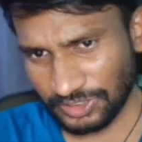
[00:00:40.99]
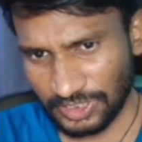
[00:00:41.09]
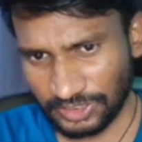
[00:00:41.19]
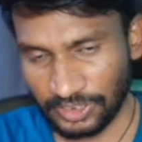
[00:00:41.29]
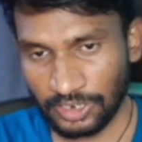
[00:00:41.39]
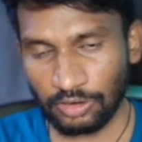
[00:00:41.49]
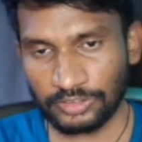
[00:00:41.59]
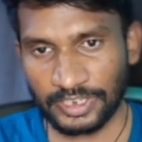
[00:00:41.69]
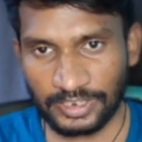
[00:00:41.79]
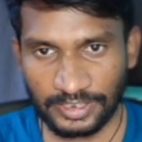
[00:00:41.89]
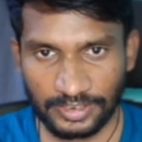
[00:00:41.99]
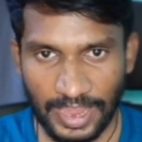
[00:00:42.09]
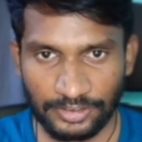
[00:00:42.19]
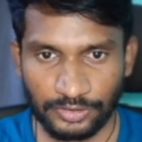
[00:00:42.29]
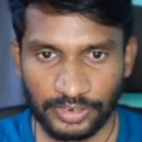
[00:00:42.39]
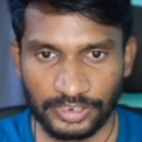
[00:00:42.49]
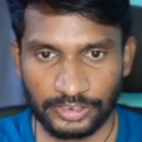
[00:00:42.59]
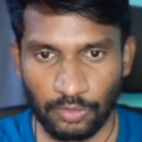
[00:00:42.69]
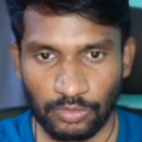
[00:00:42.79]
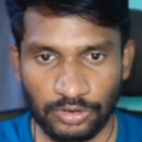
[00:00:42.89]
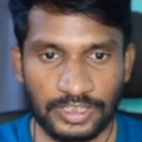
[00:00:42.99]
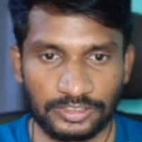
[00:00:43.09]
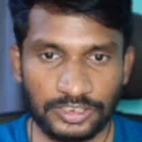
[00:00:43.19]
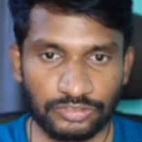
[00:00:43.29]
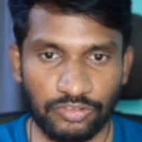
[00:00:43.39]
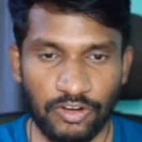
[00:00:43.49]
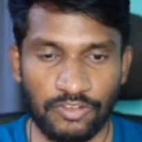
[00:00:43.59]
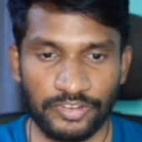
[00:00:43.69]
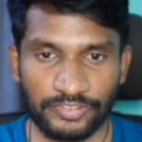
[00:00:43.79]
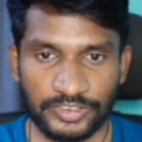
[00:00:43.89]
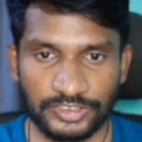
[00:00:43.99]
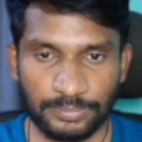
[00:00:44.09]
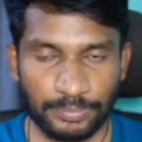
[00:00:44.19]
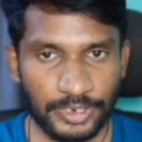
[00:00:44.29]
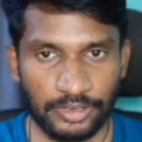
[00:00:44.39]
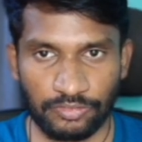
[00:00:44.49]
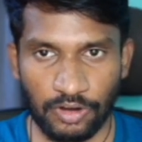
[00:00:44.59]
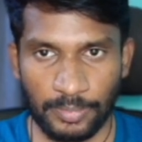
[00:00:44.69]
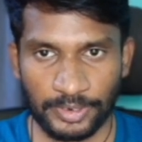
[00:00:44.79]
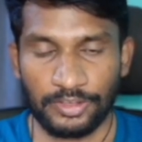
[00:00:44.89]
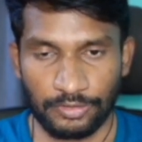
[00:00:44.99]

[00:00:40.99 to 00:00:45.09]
Just click on that link and you can download this Form 15G PDF format.